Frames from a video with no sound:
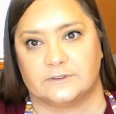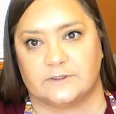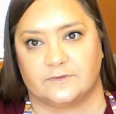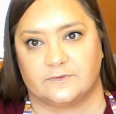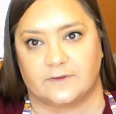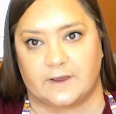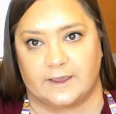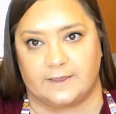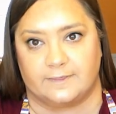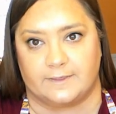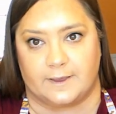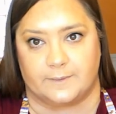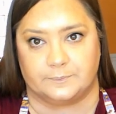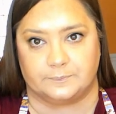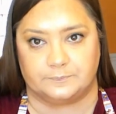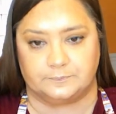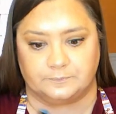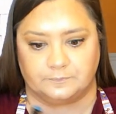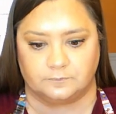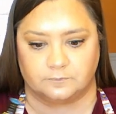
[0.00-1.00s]
to find them.
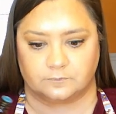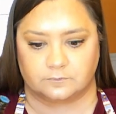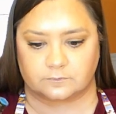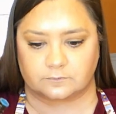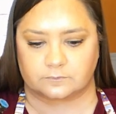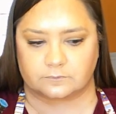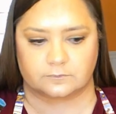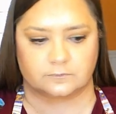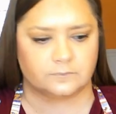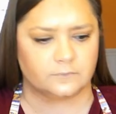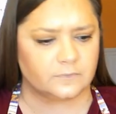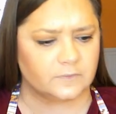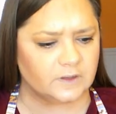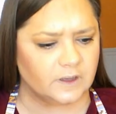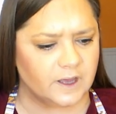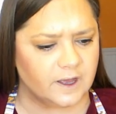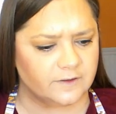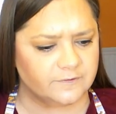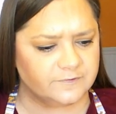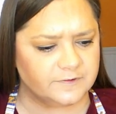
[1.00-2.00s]

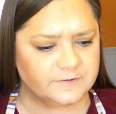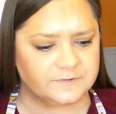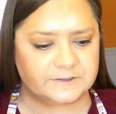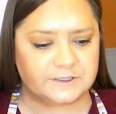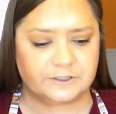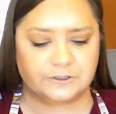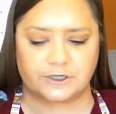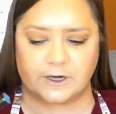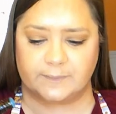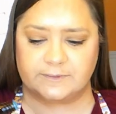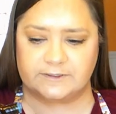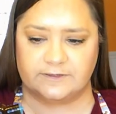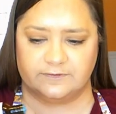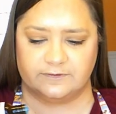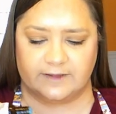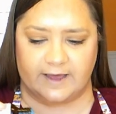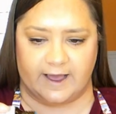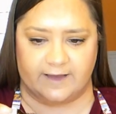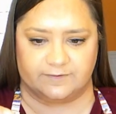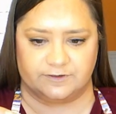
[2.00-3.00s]
15 drops of
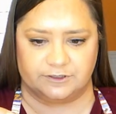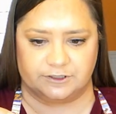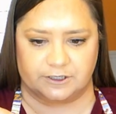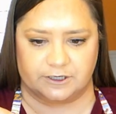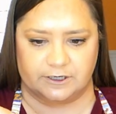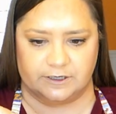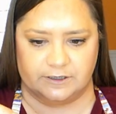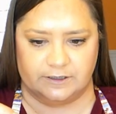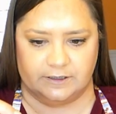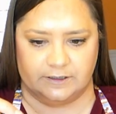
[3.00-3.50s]
lavender.